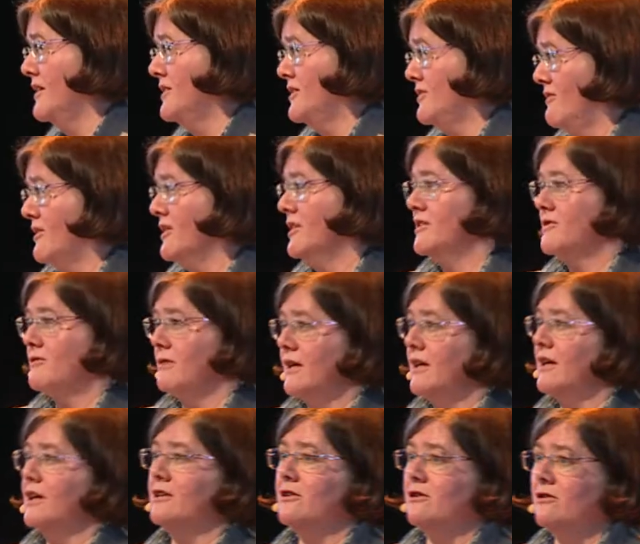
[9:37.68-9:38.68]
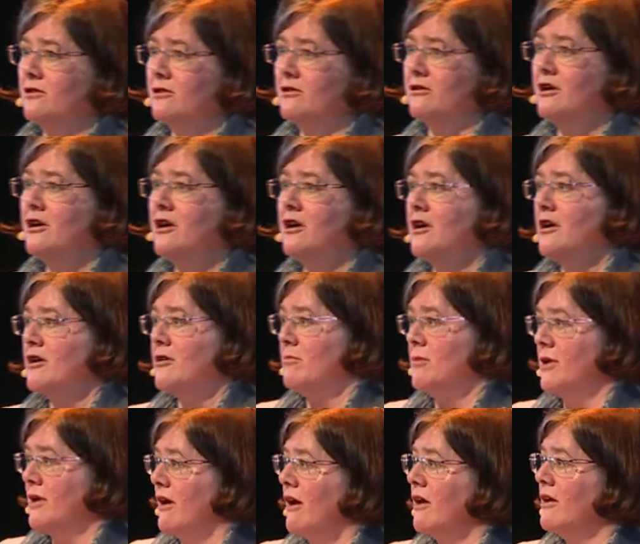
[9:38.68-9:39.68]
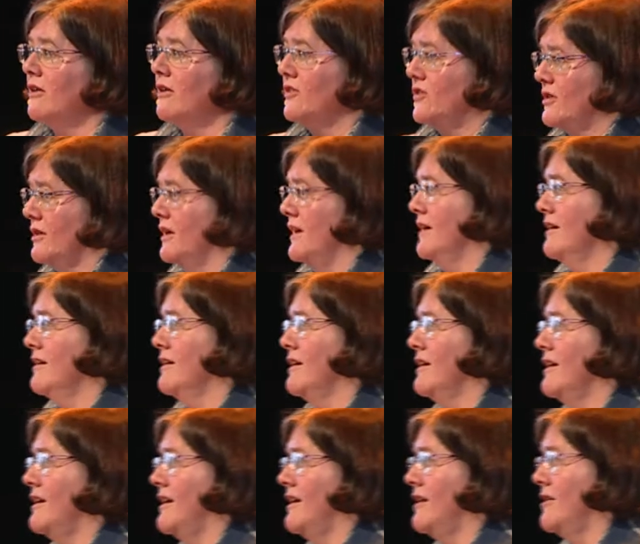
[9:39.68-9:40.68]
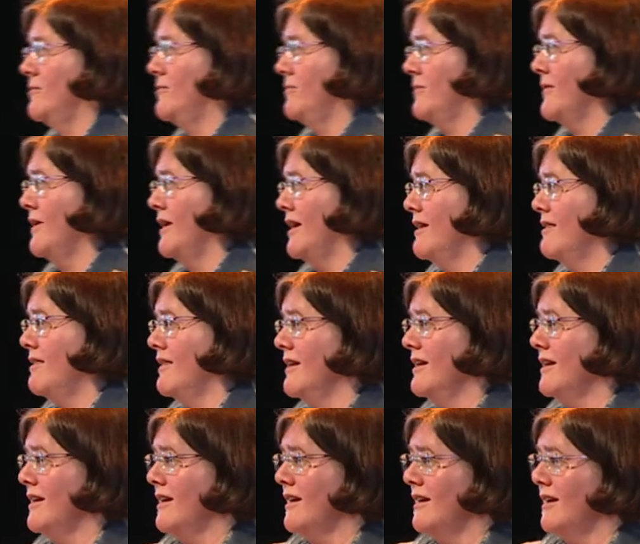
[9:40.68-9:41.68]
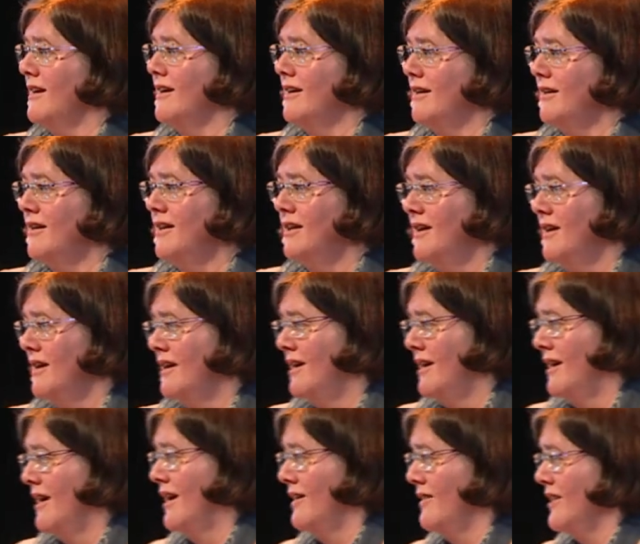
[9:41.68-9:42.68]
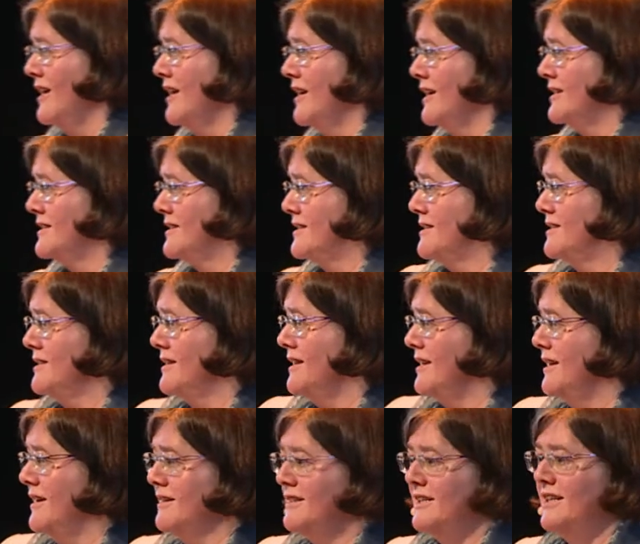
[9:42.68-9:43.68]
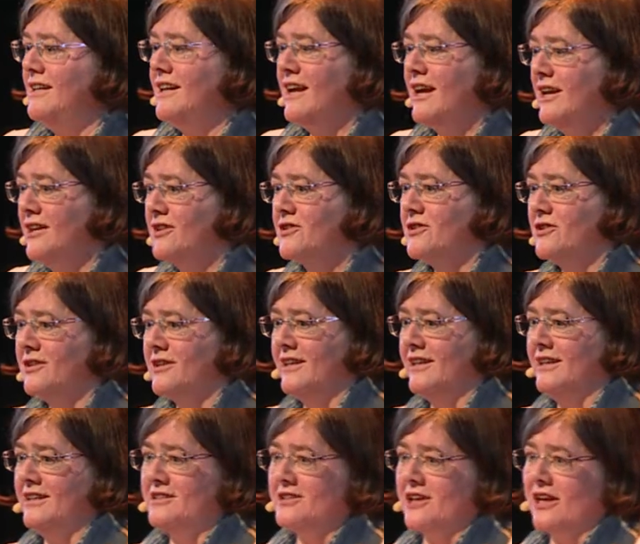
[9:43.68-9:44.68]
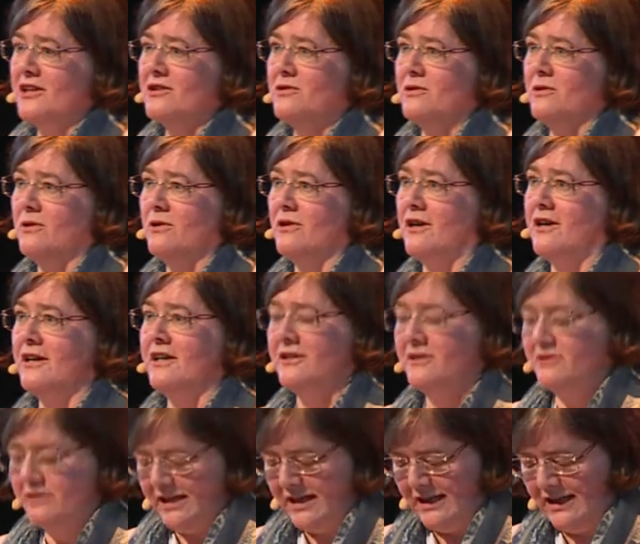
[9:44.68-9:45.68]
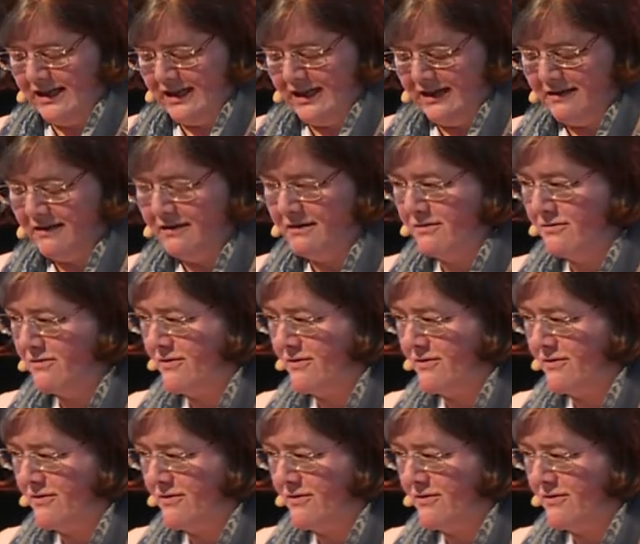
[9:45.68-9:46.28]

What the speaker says: that's very tricky too. But honestly, I think it's teenager in general are a tricky